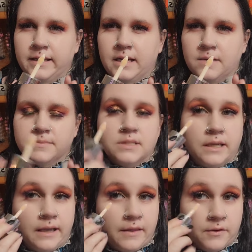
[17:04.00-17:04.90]
like comes
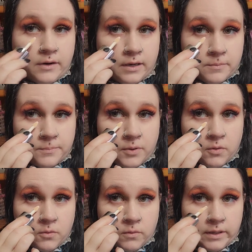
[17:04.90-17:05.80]
together at a
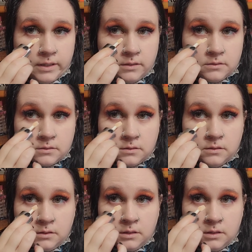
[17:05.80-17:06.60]
point.